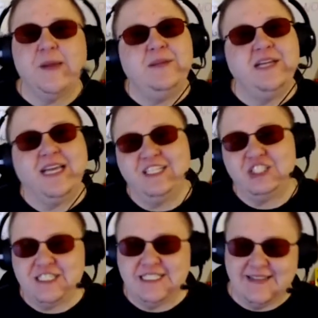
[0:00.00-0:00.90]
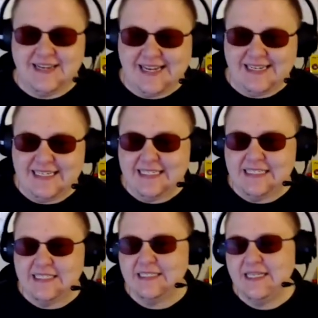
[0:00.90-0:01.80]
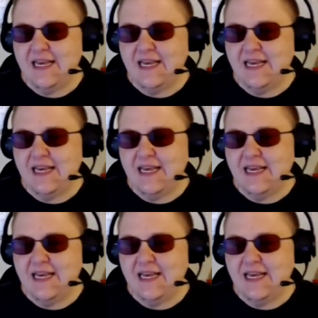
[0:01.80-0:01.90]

publications in the 90s.